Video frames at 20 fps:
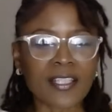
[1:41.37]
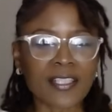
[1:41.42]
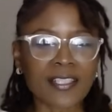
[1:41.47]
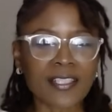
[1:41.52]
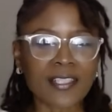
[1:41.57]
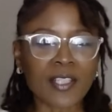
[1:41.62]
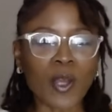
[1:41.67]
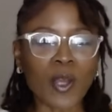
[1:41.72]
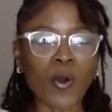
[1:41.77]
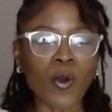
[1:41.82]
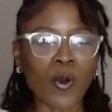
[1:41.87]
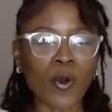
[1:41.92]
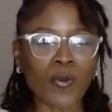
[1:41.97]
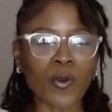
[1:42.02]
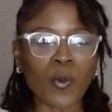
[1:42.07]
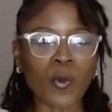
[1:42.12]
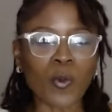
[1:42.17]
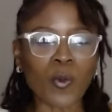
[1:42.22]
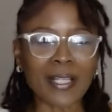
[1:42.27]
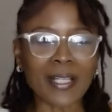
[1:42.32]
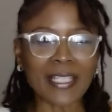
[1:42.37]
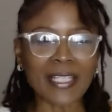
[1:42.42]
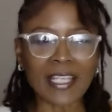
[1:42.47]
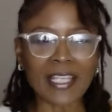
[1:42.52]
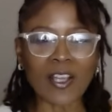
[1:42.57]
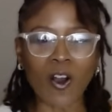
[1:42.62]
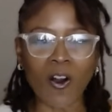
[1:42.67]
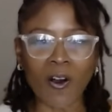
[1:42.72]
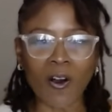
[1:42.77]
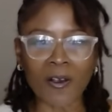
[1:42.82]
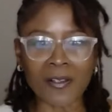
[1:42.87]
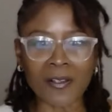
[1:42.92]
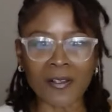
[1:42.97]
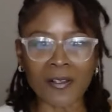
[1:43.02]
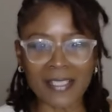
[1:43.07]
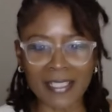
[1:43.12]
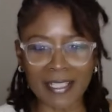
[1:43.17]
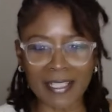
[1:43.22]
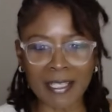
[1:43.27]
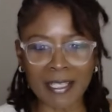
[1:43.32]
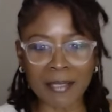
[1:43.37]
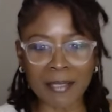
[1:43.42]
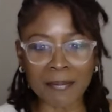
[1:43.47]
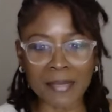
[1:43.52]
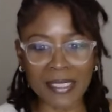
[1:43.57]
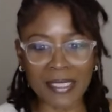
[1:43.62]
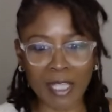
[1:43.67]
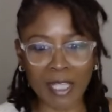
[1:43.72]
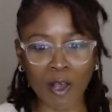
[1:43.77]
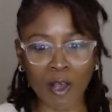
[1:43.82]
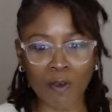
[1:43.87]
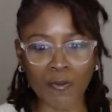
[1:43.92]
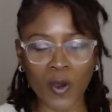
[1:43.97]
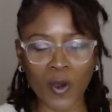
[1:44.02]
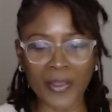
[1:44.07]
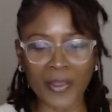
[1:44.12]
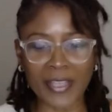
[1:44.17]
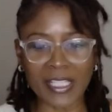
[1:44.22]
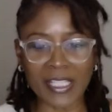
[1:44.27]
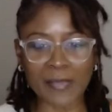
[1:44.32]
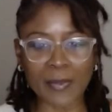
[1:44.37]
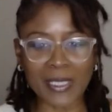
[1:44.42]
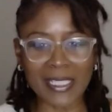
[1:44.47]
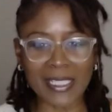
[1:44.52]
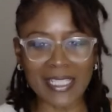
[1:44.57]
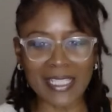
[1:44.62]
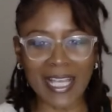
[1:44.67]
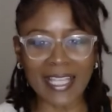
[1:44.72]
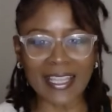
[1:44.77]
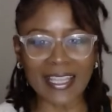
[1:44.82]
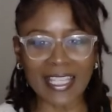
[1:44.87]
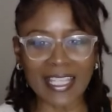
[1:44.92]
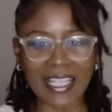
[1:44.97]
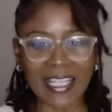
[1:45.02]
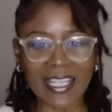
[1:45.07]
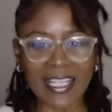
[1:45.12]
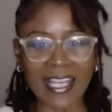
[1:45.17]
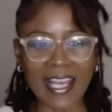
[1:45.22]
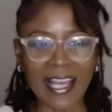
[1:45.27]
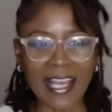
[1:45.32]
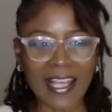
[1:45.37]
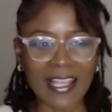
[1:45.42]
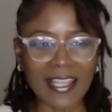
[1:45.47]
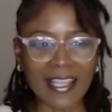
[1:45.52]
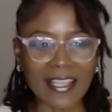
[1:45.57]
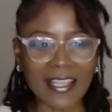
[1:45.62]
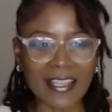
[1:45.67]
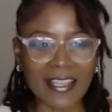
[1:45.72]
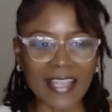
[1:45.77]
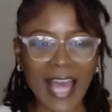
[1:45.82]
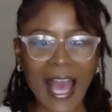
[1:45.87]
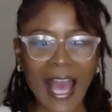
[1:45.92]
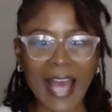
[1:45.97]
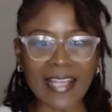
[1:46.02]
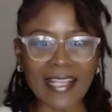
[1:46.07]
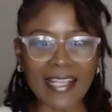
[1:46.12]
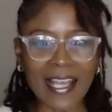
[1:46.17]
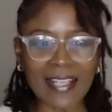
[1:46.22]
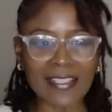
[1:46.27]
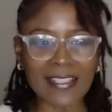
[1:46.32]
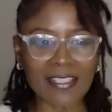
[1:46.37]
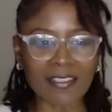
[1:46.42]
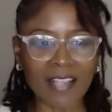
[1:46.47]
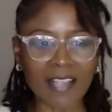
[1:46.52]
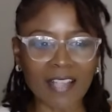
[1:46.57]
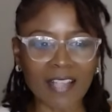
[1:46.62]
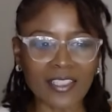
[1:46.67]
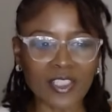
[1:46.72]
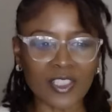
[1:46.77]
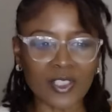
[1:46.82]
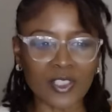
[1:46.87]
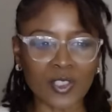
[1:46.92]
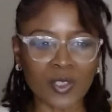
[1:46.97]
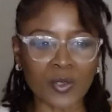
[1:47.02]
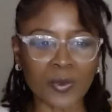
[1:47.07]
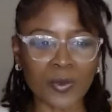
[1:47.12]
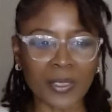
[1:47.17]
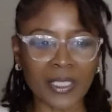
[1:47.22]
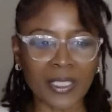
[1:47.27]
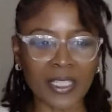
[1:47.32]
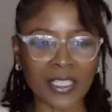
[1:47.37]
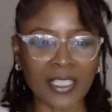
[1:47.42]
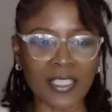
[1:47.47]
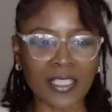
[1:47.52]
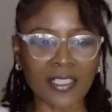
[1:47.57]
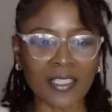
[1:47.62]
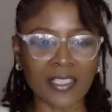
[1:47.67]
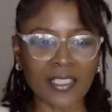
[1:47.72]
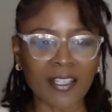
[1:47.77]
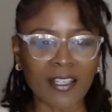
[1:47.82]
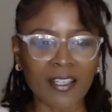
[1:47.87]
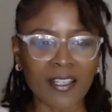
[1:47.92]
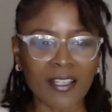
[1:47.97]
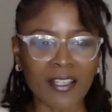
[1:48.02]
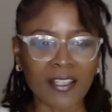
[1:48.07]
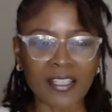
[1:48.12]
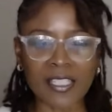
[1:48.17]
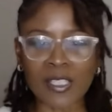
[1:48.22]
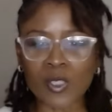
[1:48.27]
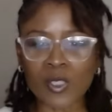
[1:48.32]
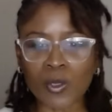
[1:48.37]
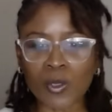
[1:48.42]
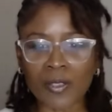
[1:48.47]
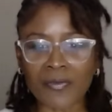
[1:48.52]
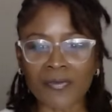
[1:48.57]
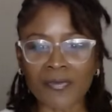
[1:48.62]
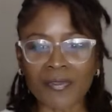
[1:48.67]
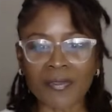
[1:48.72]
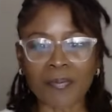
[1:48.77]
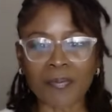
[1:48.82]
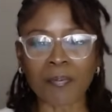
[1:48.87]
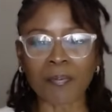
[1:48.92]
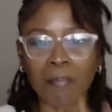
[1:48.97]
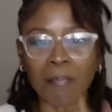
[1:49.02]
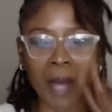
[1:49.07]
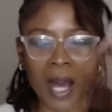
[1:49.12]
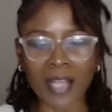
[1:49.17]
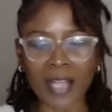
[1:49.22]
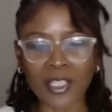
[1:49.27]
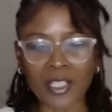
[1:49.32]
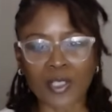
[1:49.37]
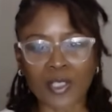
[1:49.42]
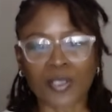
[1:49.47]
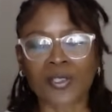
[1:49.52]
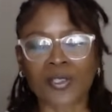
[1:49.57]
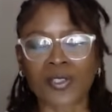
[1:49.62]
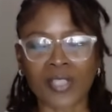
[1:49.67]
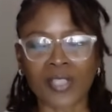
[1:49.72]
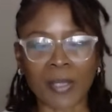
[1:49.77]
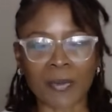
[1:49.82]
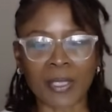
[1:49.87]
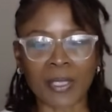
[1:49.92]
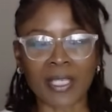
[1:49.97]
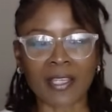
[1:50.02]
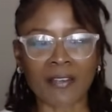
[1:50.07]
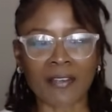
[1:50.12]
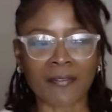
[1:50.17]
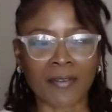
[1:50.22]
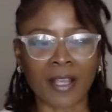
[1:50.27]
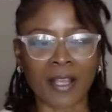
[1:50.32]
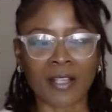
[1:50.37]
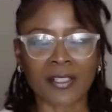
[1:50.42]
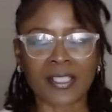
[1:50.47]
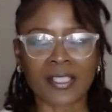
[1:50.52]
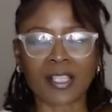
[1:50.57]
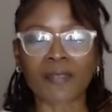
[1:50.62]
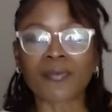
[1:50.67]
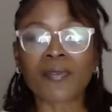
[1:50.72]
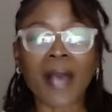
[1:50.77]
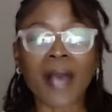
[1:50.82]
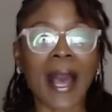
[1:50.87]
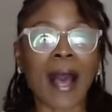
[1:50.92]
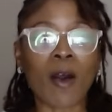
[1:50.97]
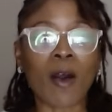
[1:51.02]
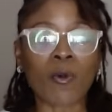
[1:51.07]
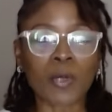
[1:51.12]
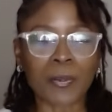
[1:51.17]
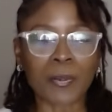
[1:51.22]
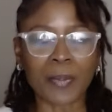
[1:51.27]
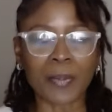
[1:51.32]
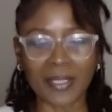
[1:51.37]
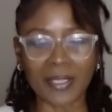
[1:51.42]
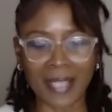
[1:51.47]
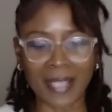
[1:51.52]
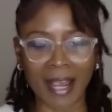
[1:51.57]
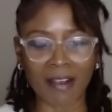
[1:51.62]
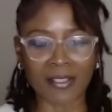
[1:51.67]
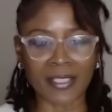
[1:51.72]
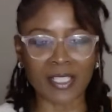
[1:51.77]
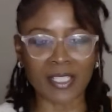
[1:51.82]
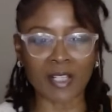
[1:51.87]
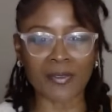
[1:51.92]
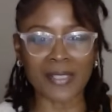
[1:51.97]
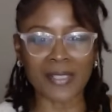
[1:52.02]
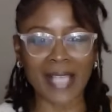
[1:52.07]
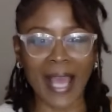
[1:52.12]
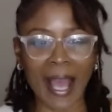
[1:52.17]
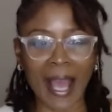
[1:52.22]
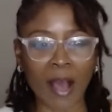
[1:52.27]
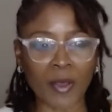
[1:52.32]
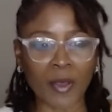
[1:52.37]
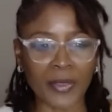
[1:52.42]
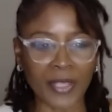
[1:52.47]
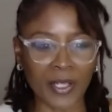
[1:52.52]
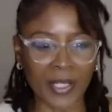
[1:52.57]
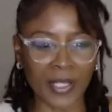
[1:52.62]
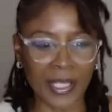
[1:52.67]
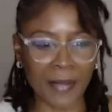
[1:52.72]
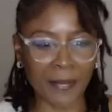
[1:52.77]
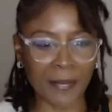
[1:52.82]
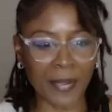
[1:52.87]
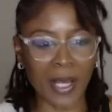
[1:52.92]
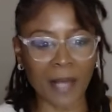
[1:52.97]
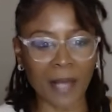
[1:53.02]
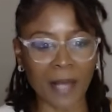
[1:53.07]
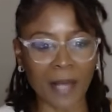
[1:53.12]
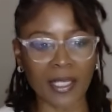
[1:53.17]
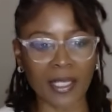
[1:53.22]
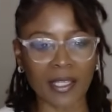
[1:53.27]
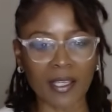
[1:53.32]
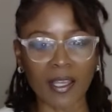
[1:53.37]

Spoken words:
go over what he calls himself on this, because I think that has a lot to do with it. These sort of monikers that we give ourselves, how we put ourselves out there in public.